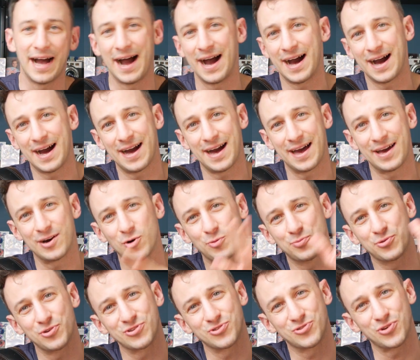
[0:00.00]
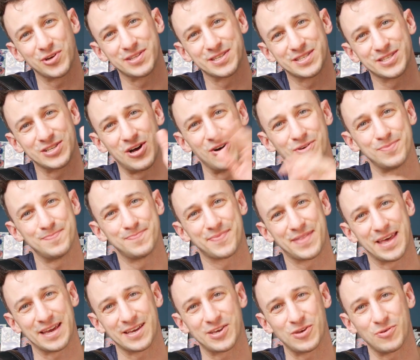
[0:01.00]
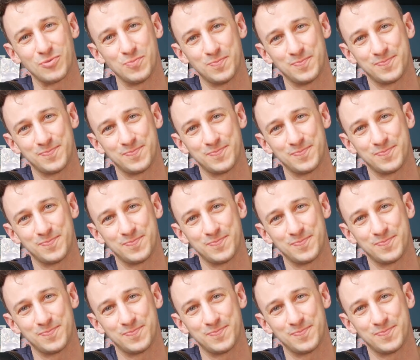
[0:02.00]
I hope you enjoy the song. Thank you.